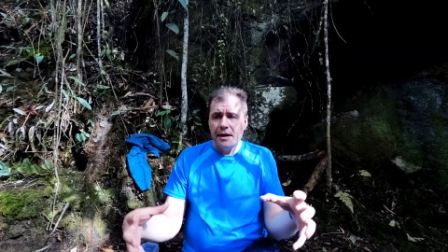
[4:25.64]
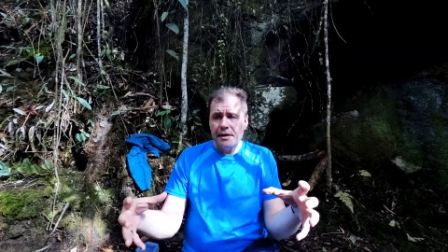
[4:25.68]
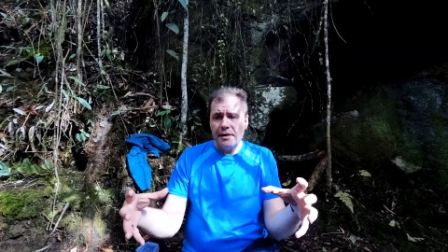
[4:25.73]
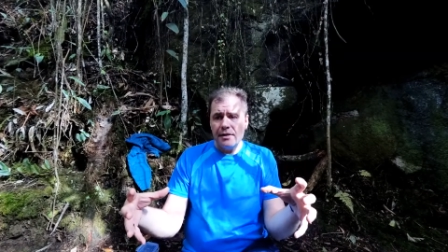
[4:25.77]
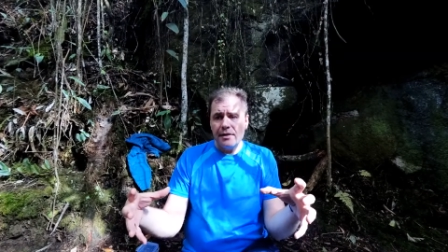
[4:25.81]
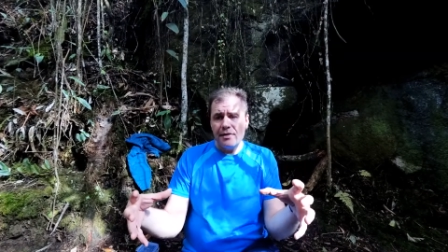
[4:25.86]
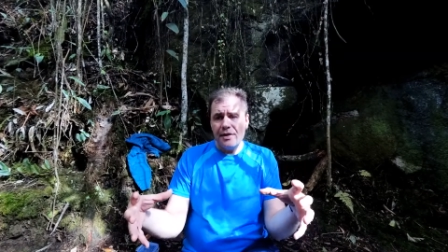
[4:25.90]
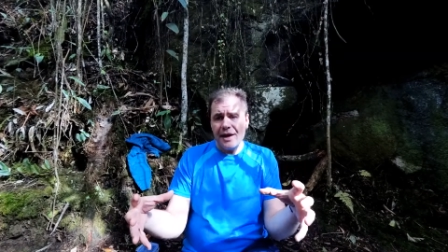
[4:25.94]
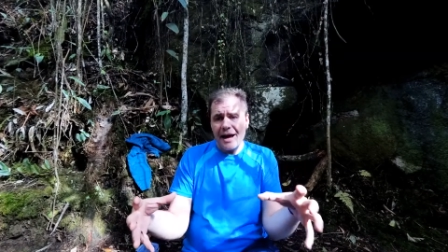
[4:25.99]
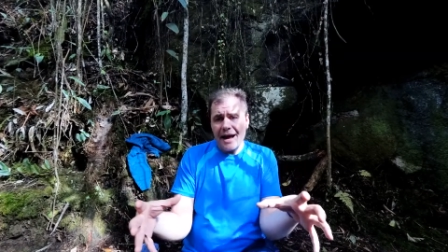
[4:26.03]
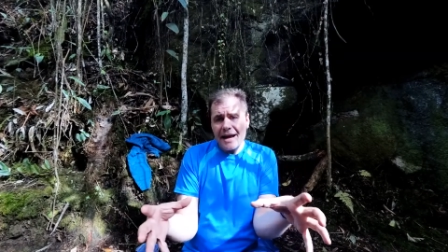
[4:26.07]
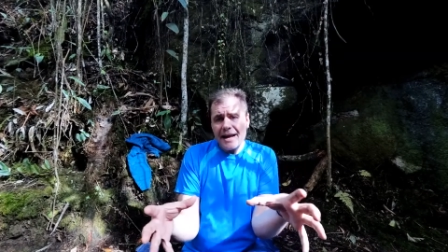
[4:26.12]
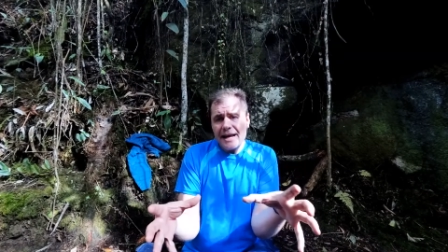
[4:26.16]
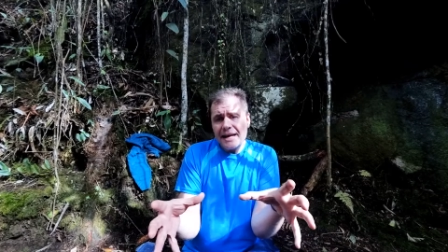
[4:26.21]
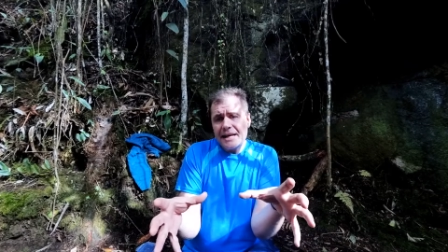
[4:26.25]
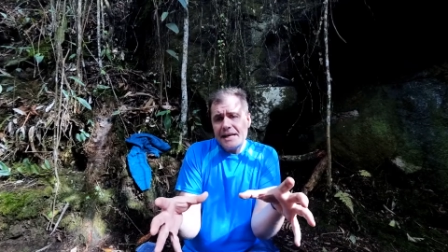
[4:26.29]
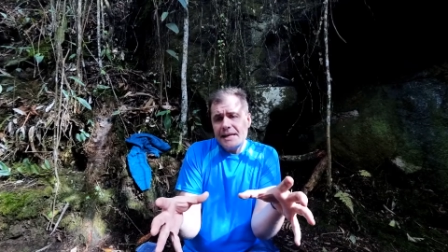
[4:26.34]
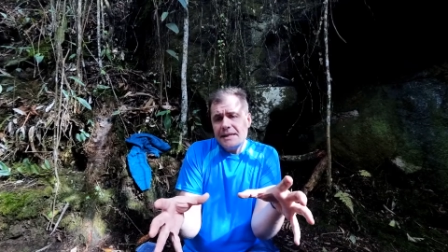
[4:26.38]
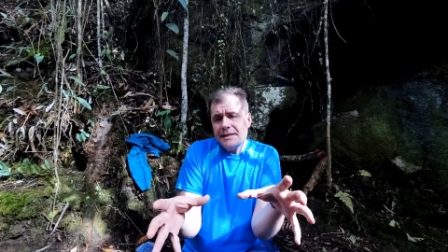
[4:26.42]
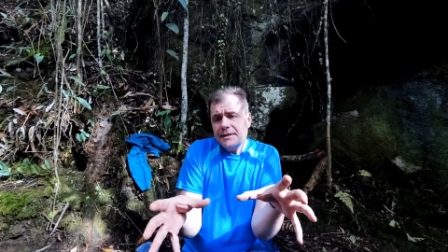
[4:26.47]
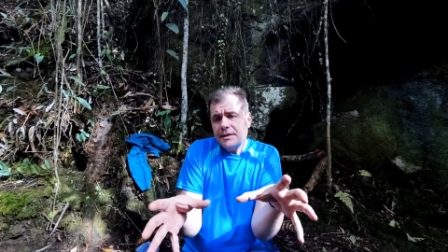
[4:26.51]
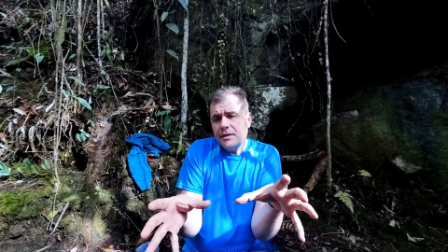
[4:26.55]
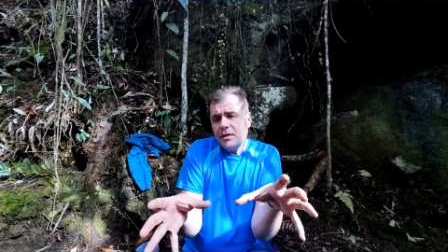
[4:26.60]
that
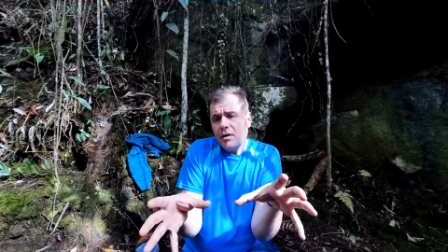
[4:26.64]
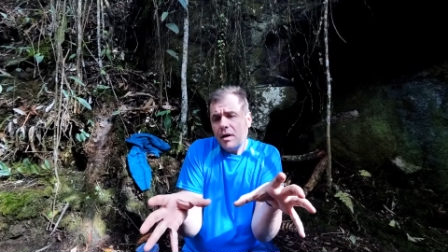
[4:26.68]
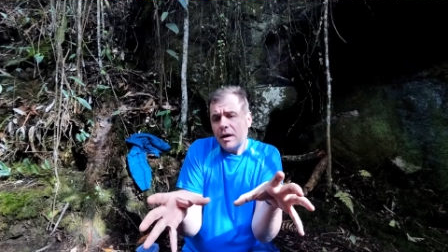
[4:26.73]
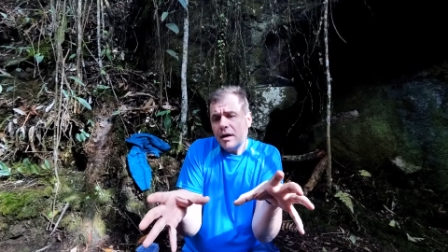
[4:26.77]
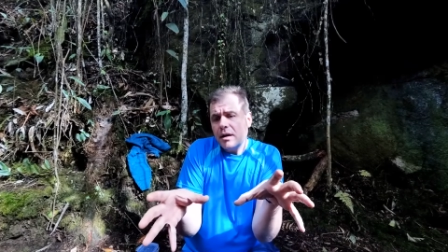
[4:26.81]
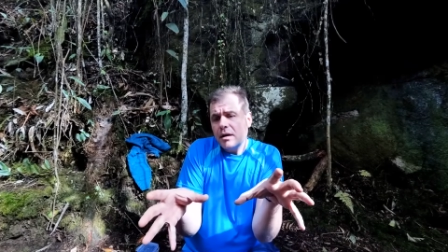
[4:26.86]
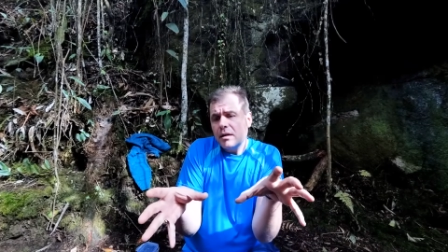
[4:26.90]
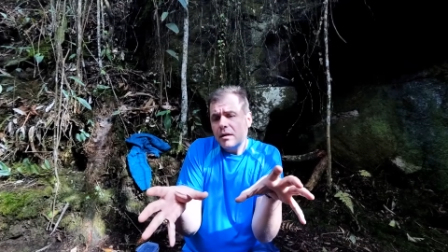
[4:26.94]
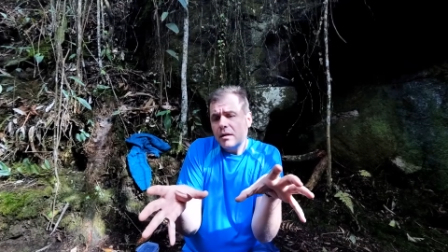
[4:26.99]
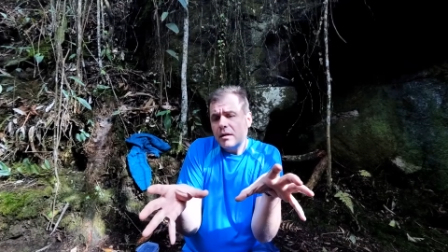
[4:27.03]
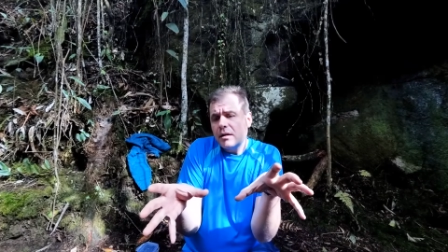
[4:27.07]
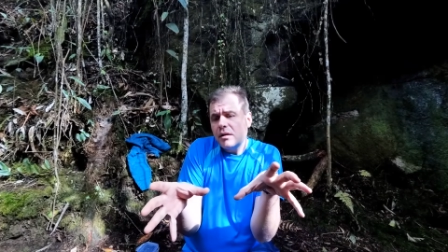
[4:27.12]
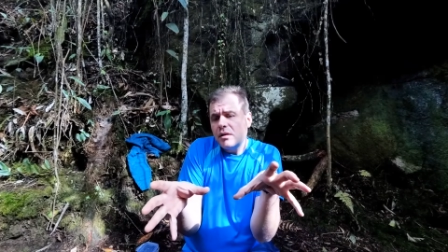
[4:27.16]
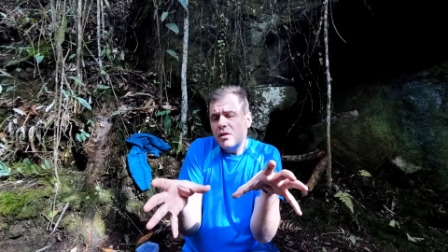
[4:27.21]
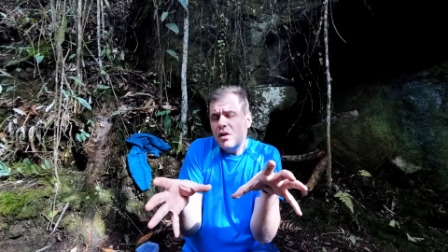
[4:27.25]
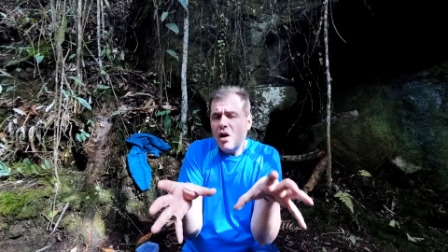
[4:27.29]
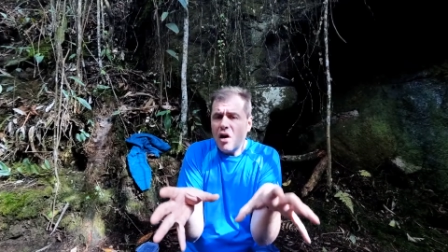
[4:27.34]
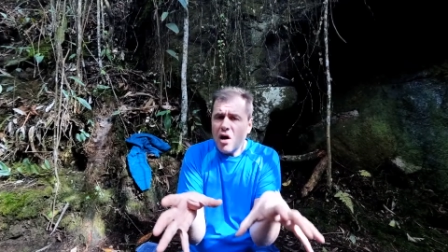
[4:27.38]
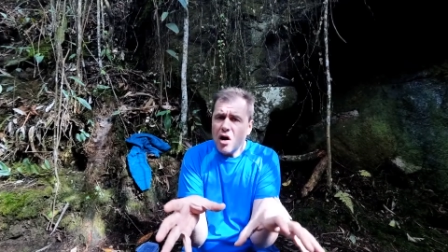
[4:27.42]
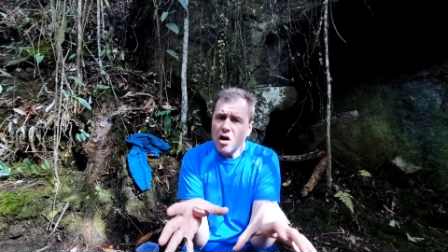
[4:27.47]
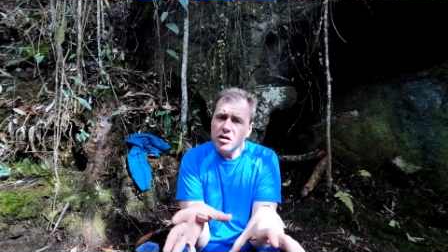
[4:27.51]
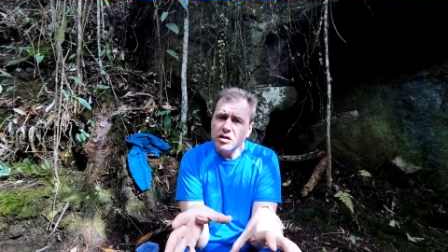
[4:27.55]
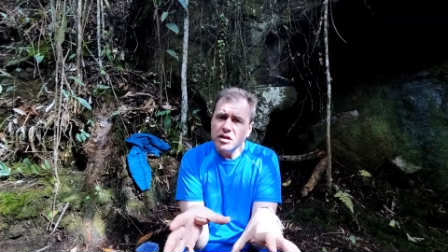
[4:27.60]
is
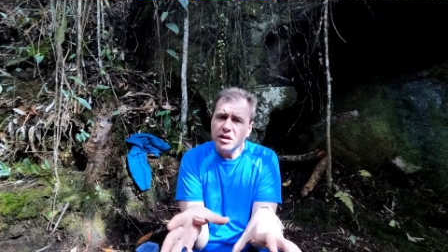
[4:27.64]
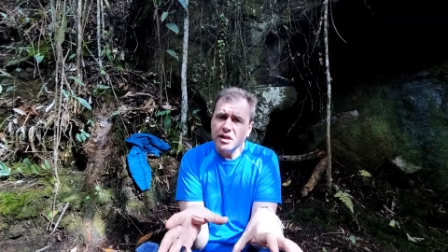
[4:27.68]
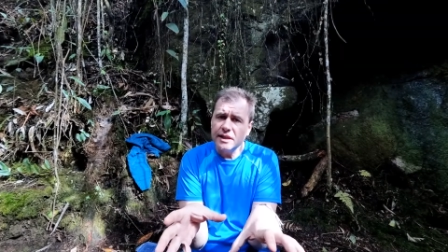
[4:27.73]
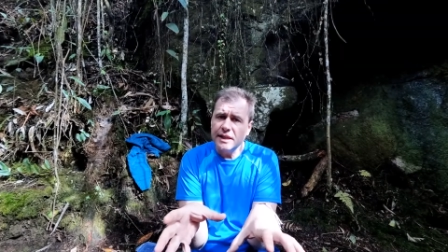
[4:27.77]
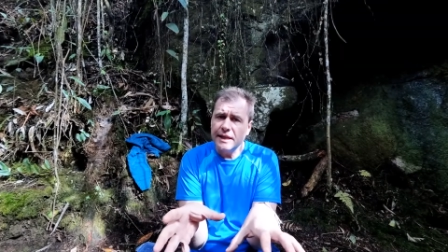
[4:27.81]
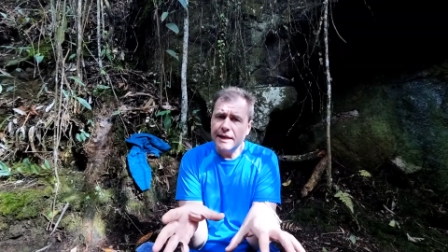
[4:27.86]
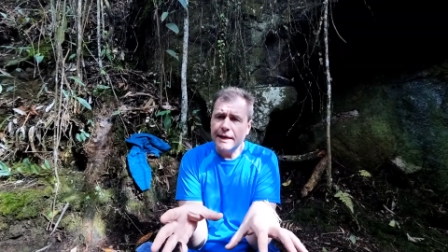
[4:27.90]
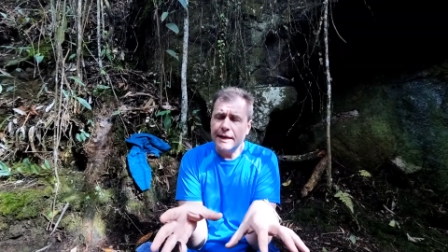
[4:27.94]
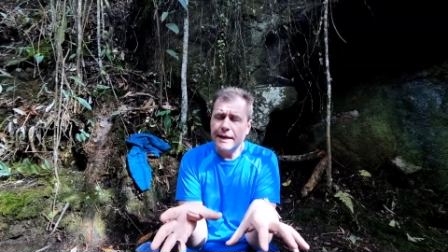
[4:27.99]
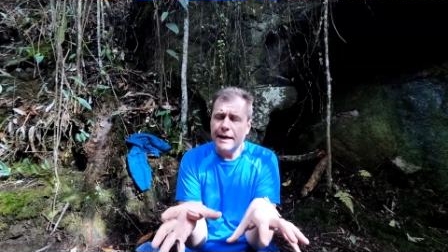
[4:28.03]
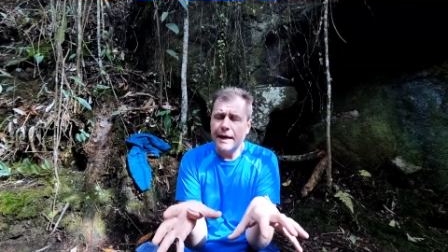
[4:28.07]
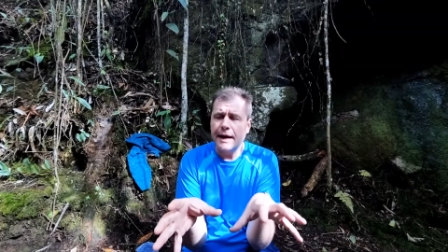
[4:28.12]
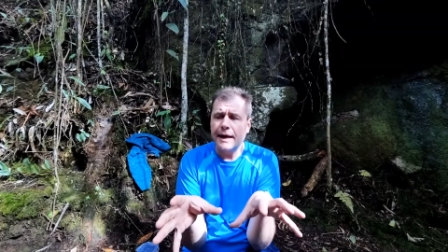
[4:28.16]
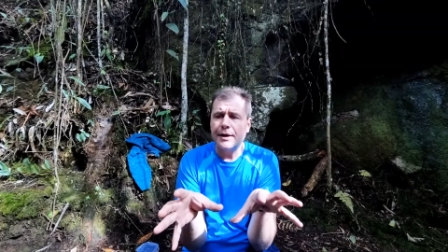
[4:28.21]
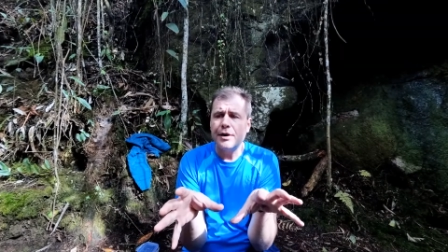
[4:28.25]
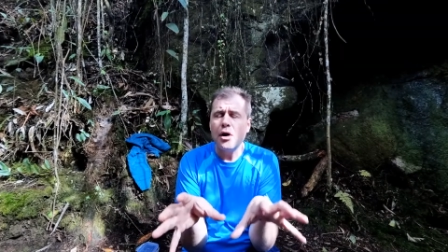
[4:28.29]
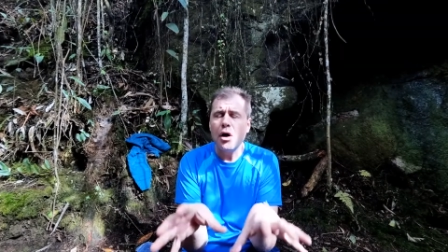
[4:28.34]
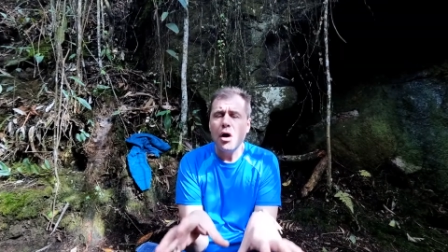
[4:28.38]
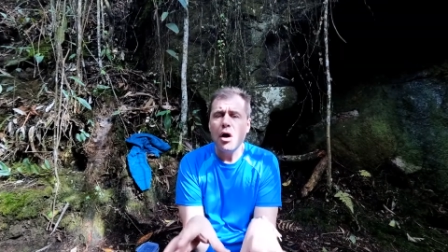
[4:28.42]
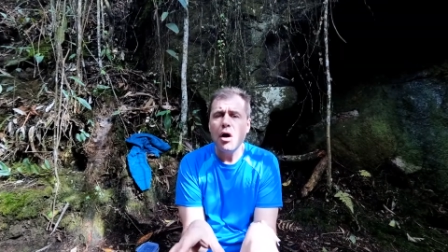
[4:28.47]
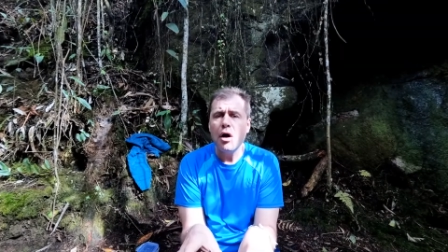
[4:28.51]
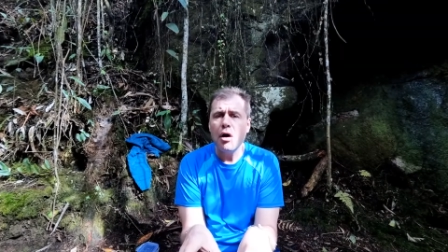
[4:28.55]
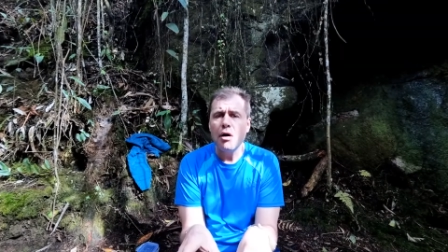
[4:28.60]
nasty and
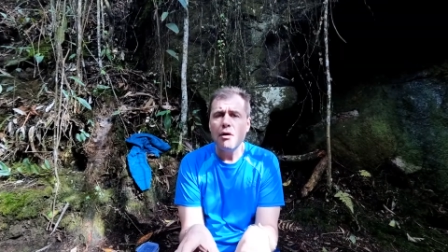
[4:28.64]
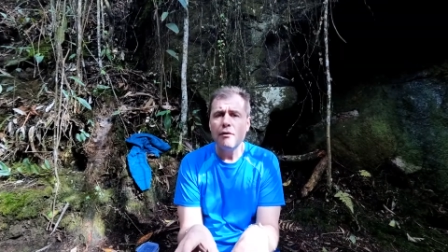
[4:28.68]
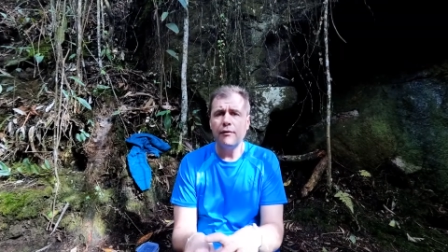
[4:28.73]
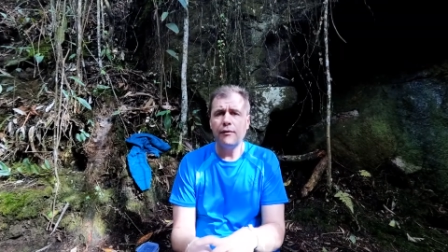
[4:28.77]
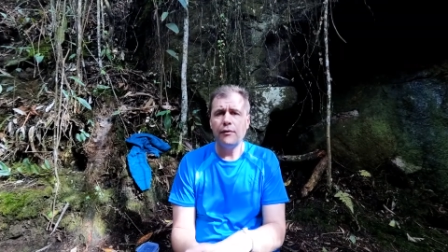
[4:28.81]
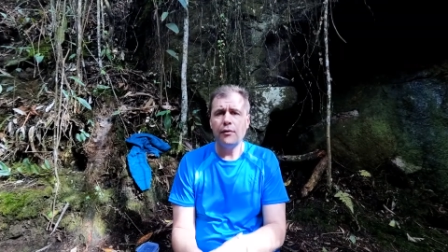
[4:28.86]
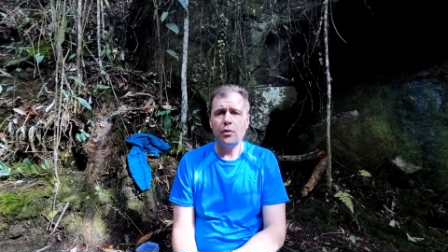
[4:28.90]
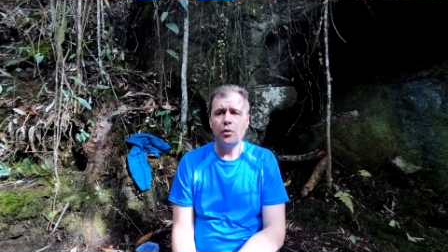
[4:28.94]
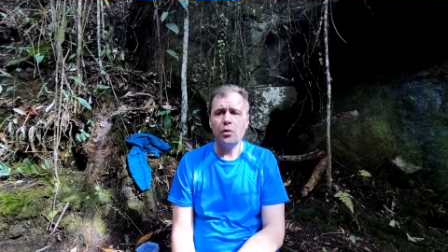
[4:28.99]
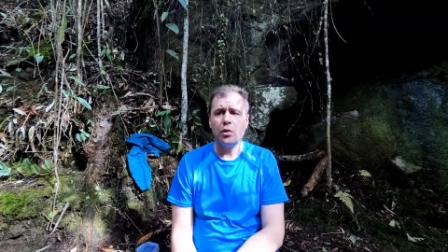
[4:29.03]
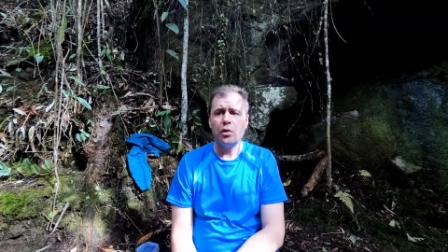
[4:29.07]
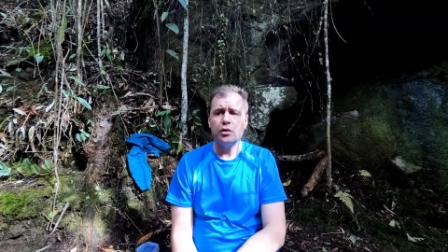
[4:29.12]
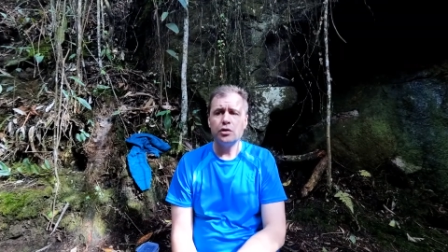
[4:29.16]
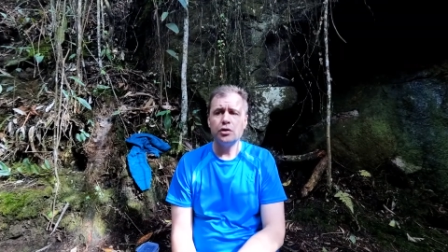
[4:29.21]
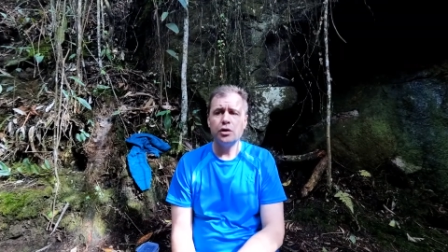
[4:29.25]
hurtful